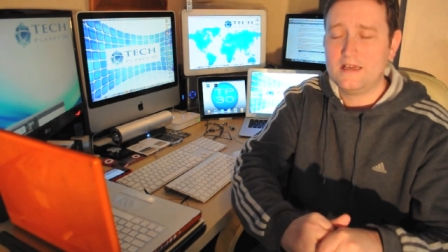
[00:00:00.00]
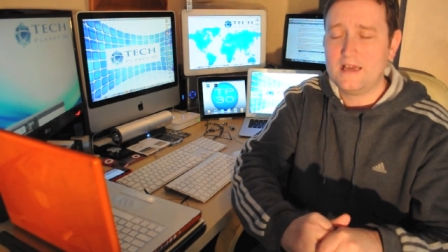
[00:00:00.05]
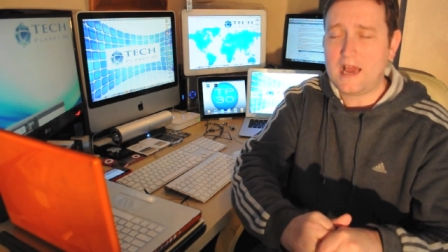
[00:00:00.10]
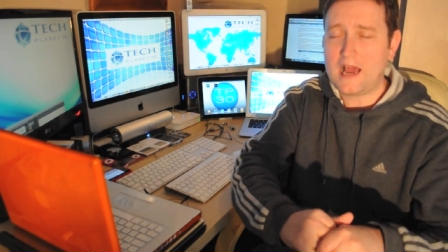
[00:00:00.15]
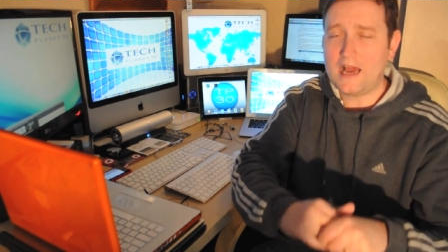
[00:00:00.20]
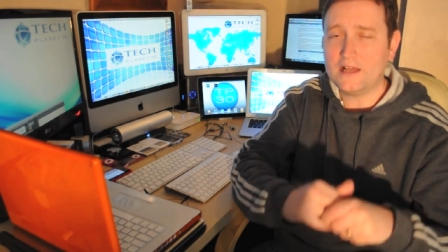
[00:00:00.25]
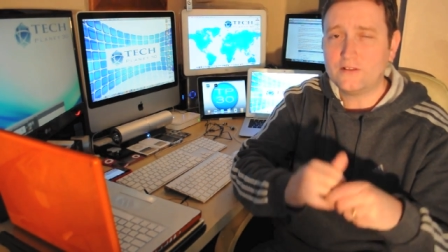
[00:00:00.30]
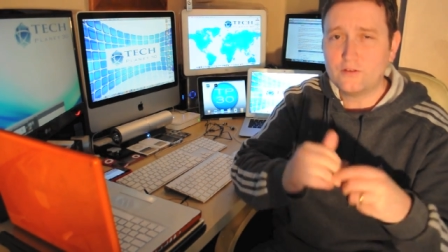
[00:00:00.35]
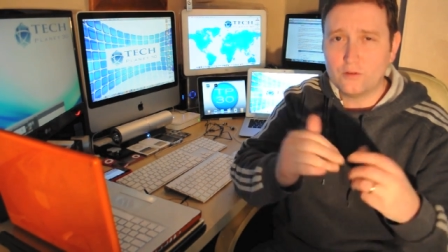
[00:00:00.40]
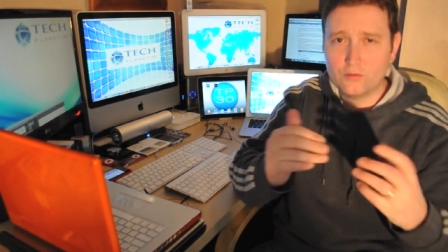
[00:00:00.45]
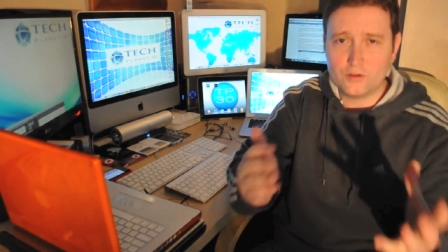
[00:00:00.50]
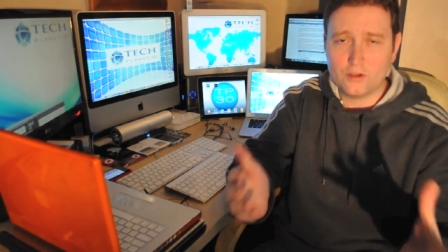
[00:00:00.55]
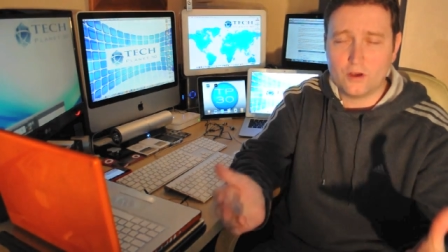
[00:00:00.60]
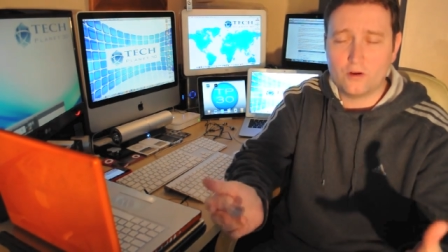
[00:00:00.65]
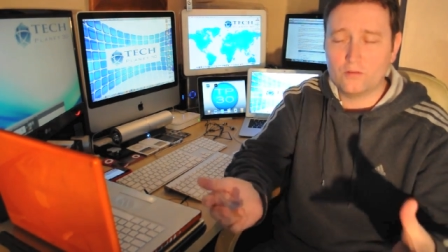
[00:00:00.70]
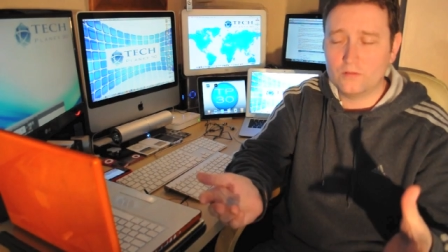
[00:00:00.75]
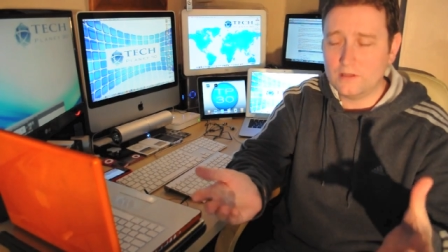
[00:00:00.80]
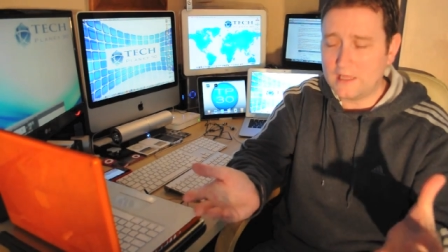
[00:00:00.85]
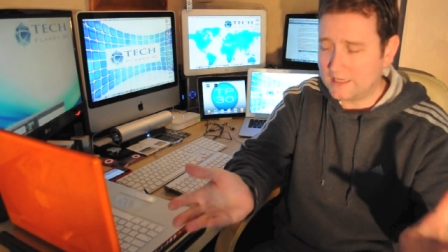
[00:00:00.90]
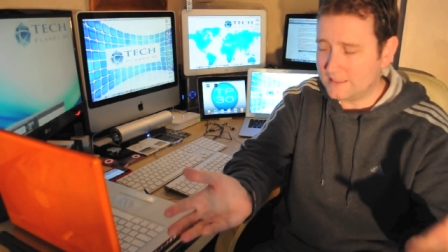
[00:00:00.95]
I don't know.
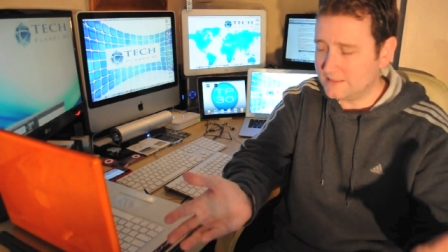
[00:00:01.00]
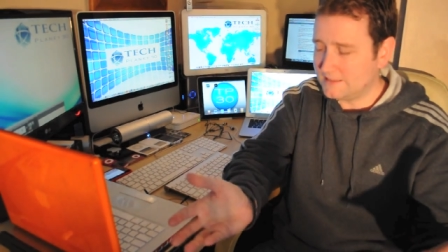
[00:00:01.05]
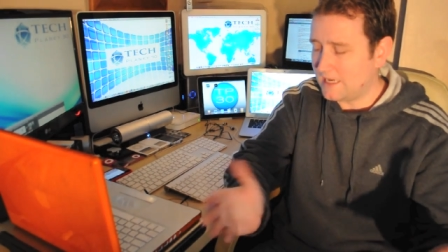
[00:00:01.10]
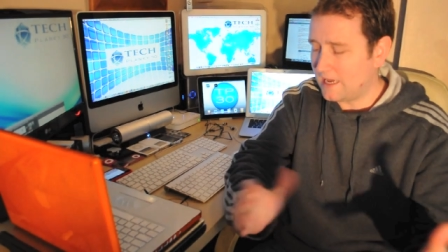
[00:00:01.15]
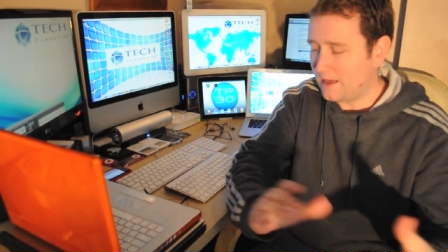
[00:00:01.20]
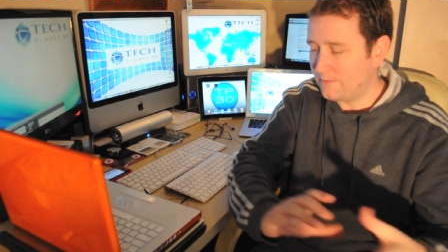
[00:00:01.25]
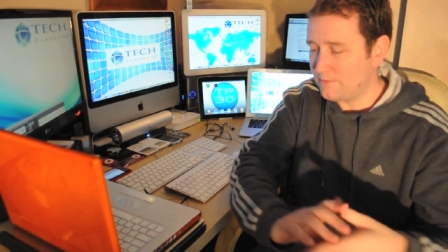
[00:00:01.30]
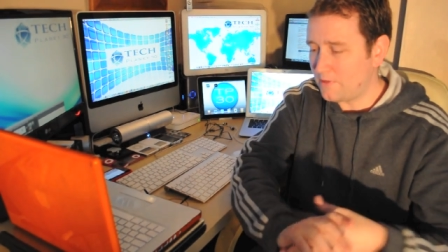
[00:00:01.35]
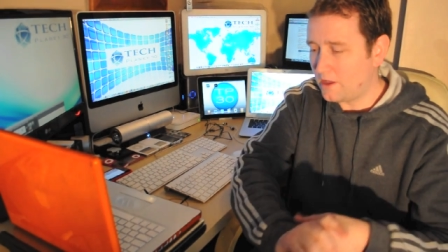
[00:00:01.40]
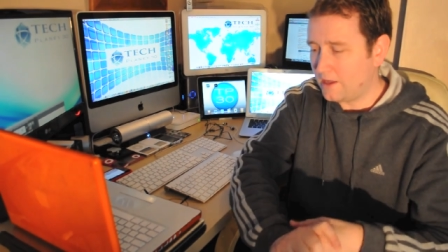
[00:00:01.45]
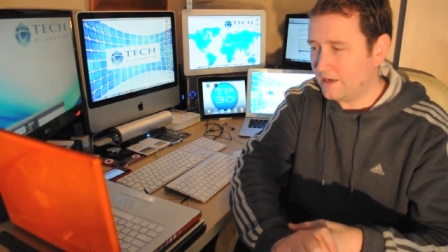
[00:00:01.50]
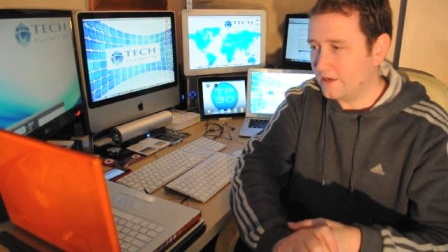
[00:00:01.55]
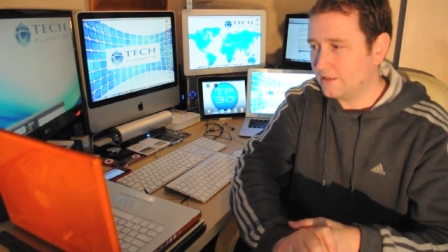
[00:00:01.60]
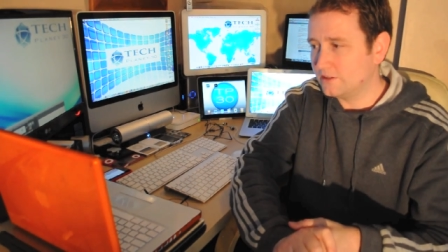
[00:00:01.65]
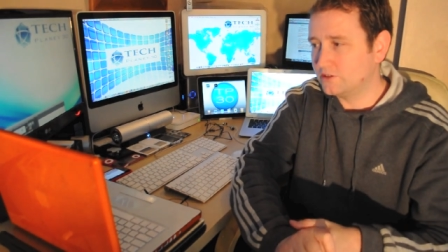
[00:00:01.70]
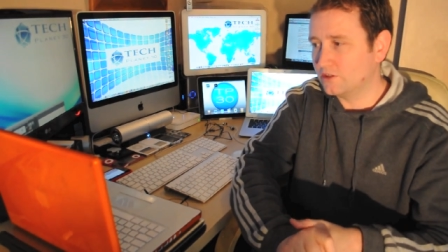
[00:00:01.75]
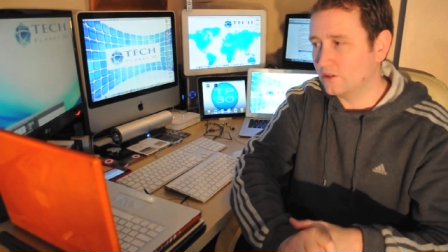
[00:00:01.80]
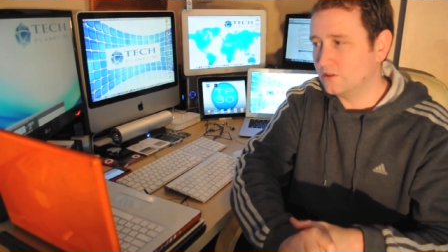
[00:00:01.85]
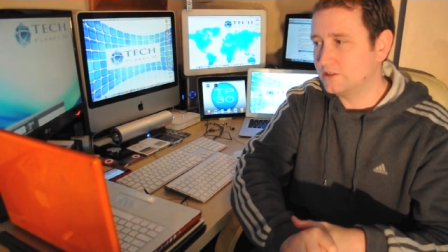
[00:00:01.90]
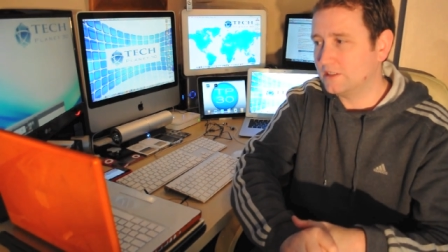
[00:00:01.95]
Like I said, I'm not here to
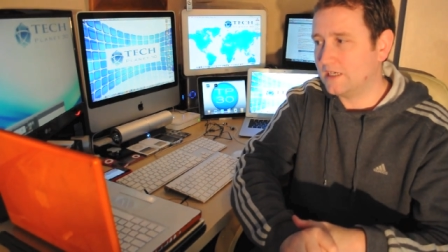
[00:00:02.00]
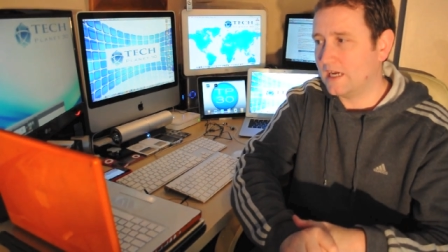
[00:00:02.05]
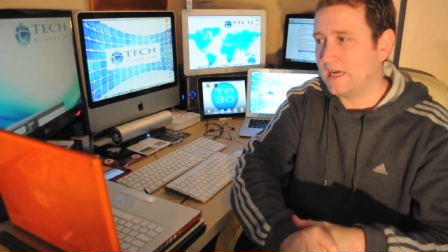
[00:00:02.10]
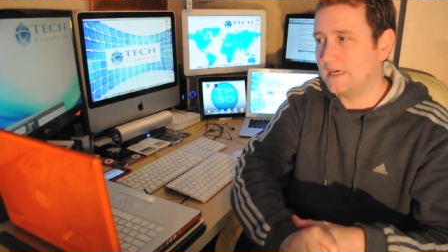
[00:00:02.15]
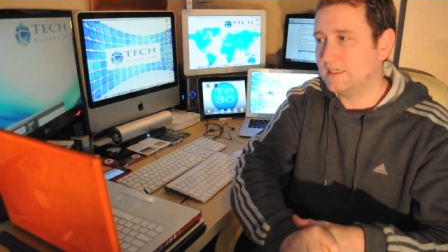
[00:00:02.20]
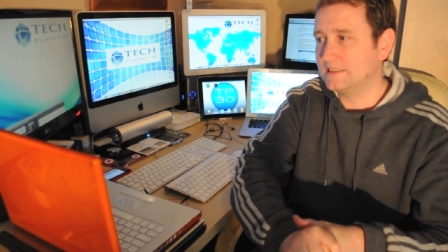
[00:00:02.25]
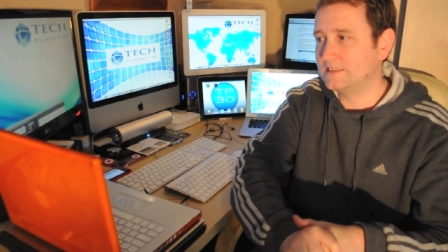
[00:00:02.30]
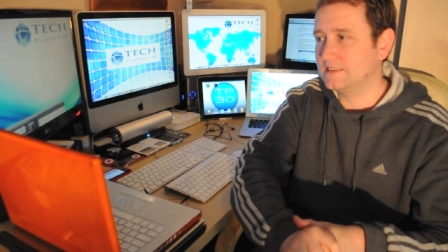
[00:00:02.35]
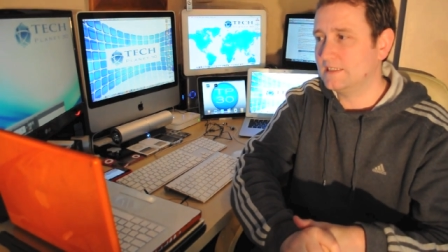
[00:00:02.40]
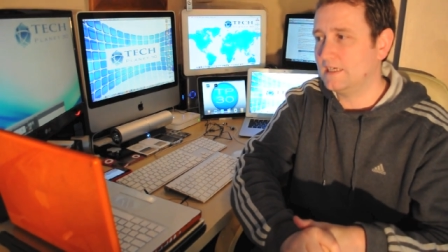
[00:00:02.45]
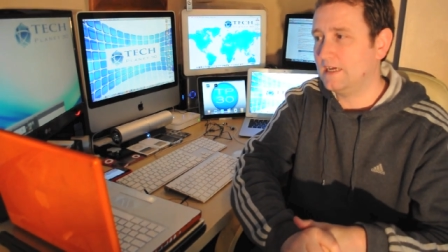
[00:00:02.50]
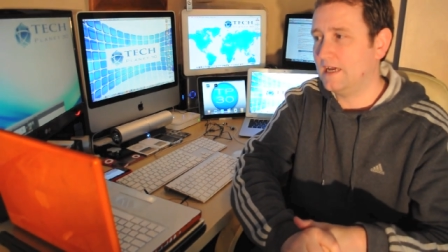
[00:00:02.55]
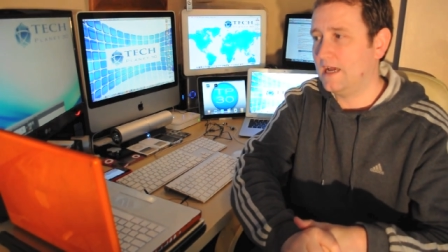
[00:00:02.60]
judge, guys.